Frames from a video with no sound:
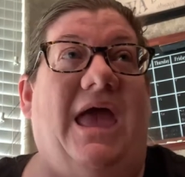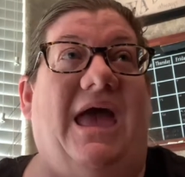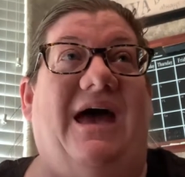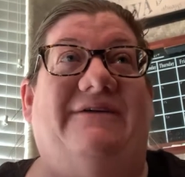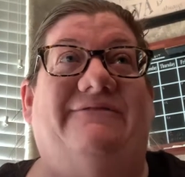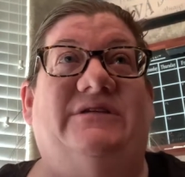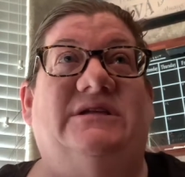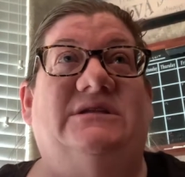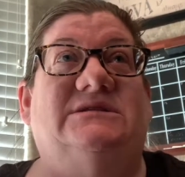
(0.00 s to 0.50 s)

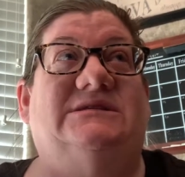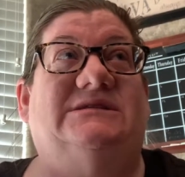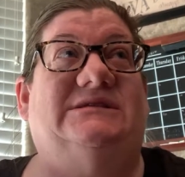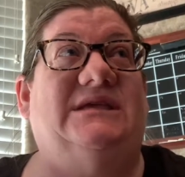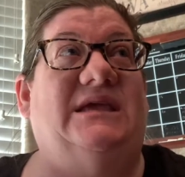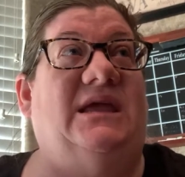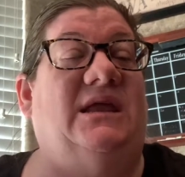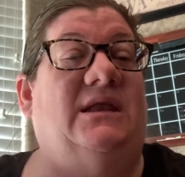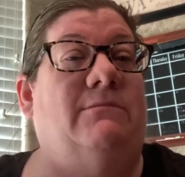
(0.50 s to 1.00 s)
Haven't
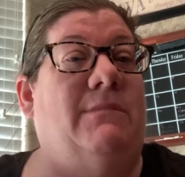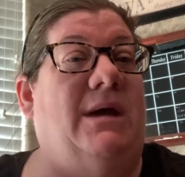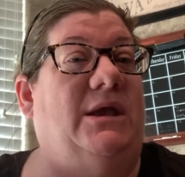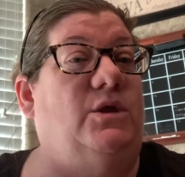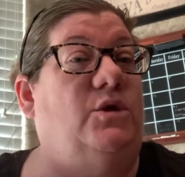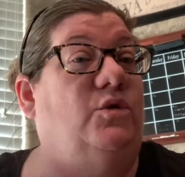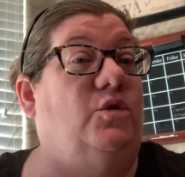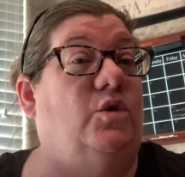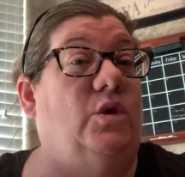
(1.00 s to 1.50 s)
seen my
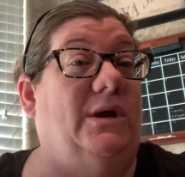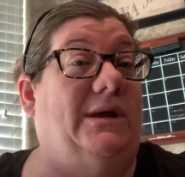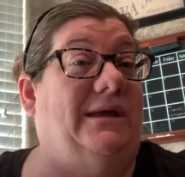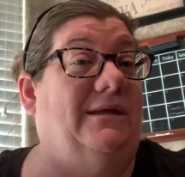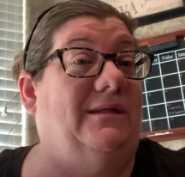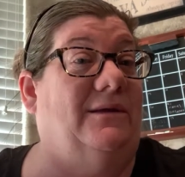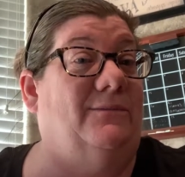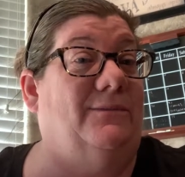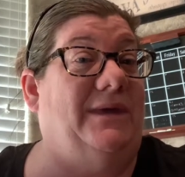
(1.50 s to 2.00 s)
new
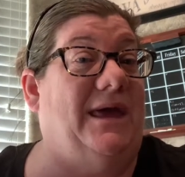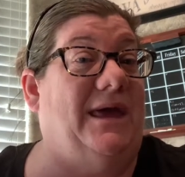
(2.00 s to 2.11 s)
curriculum